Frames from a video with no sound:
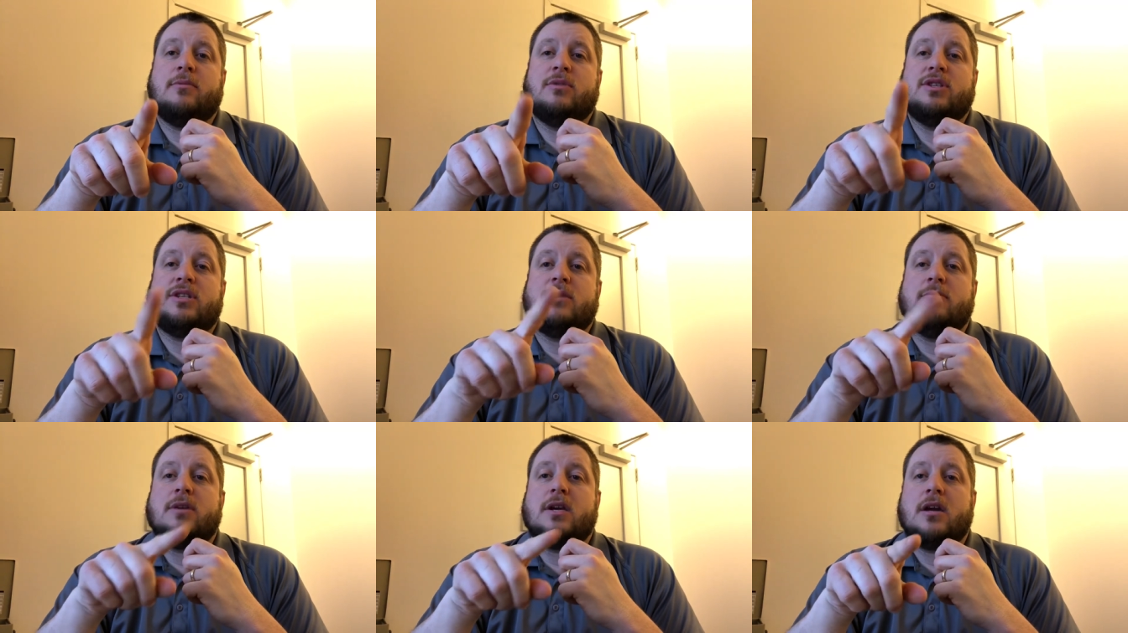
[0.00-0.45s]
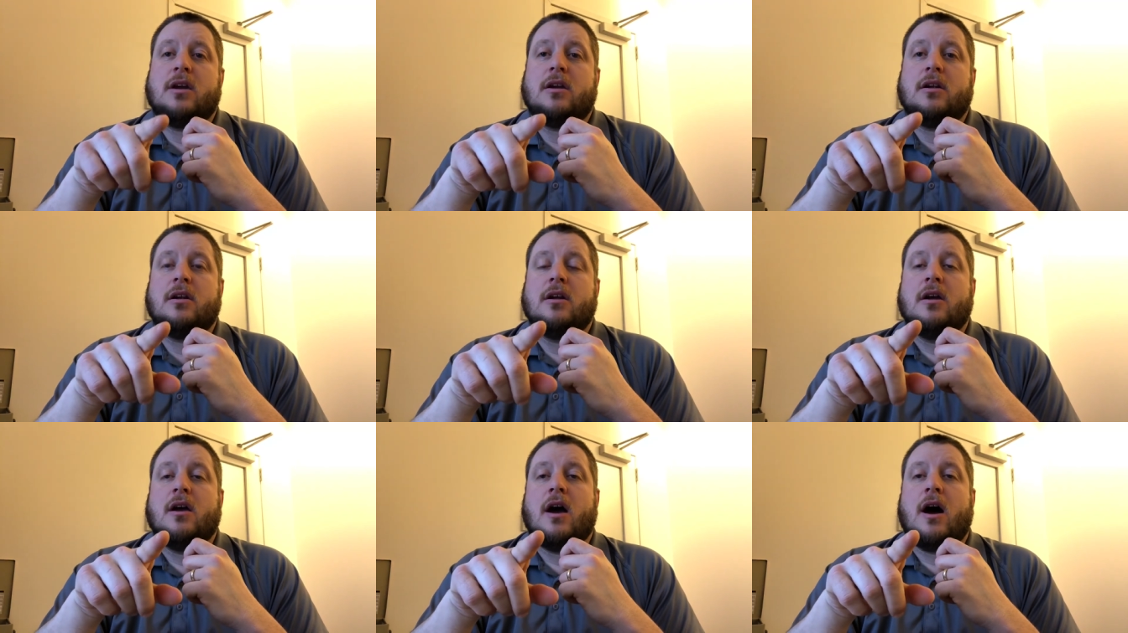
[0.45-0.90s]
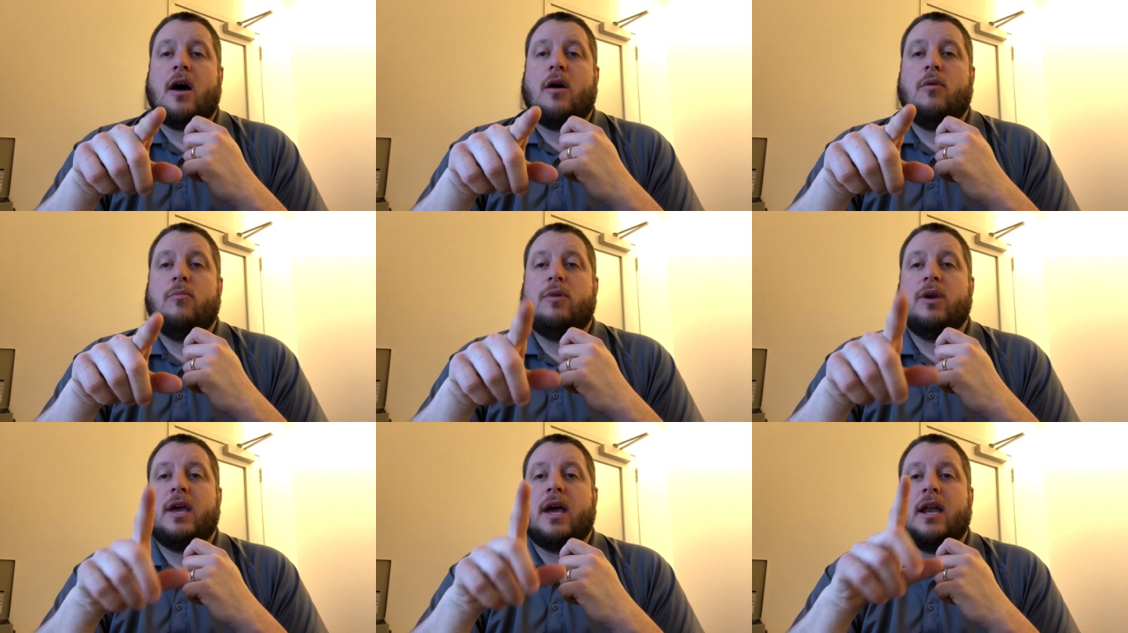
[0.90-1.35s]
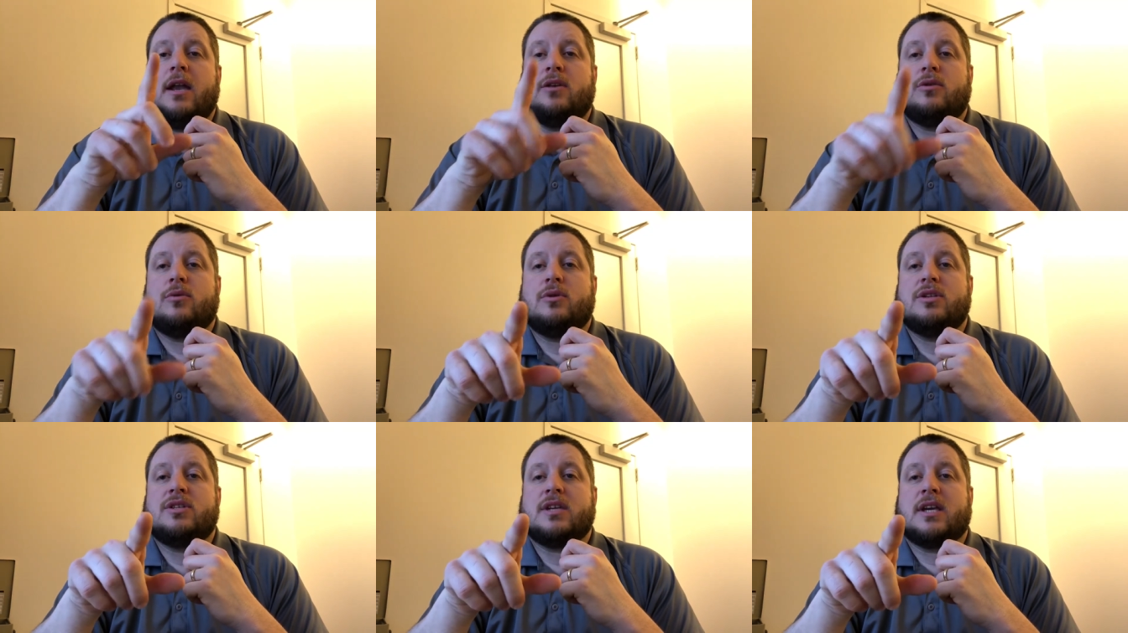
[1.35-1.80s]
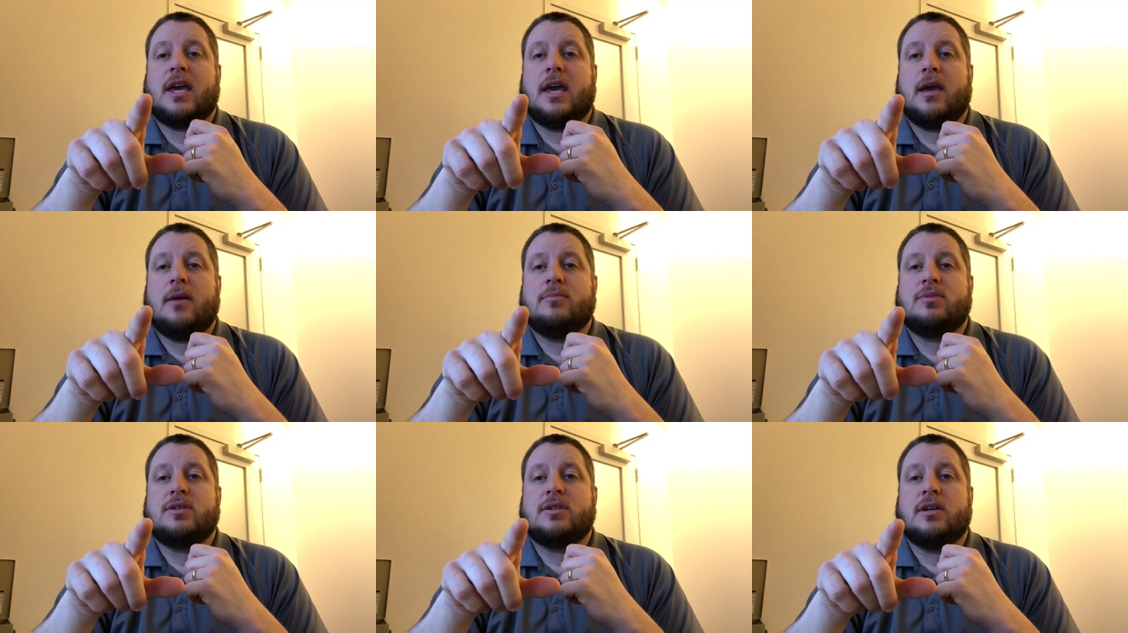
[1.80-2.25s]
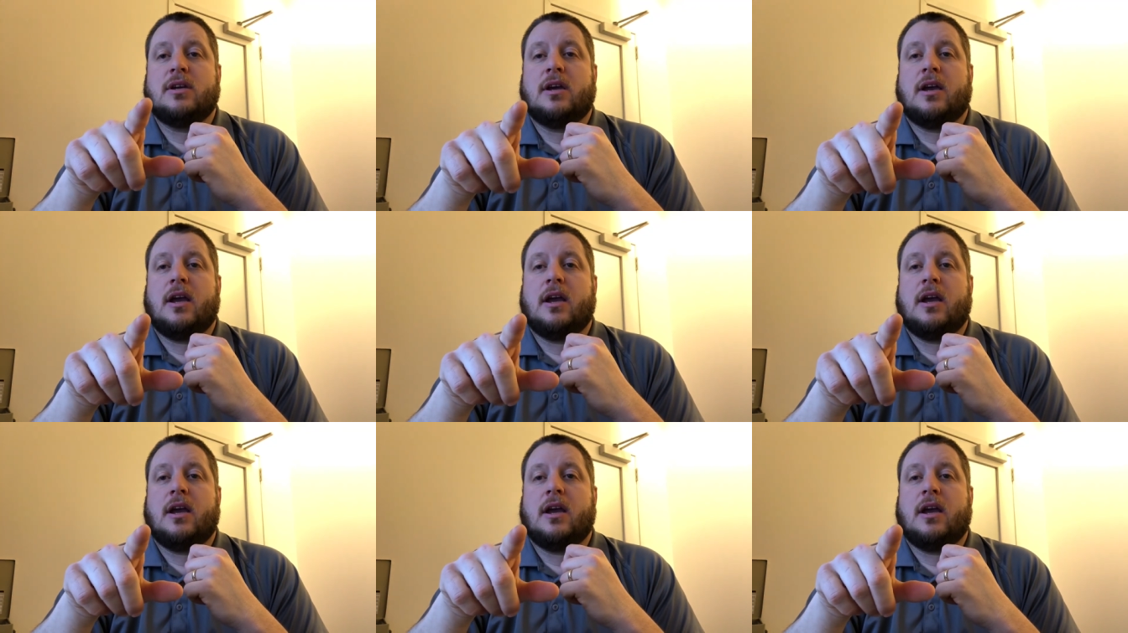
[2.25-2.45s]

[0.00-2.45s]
you see me here, I will be heading towards the camps,